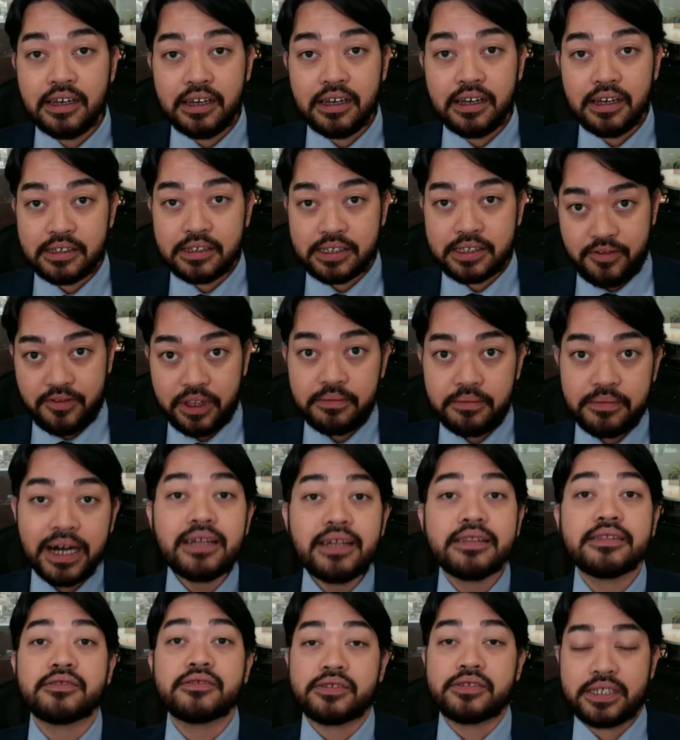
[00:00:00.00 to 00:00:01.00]
several
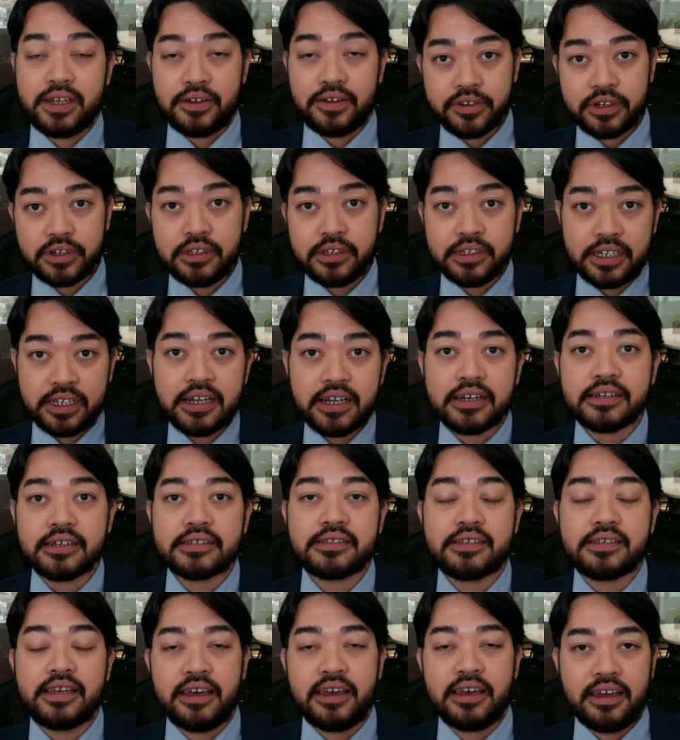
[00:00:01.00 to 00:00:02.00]
months or several years.